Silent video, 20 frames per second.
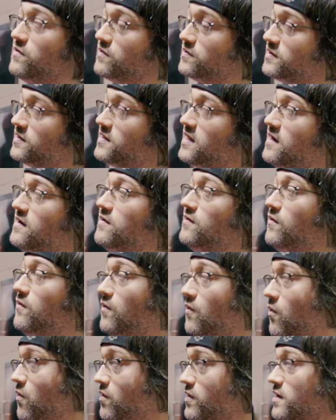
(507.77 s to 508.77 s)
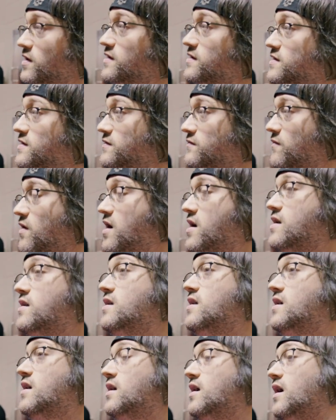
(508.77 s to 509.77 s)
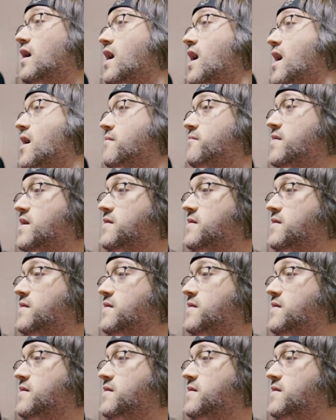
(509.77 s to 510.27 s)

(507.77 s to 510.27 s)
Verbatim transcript: your scent organs, right? Uh,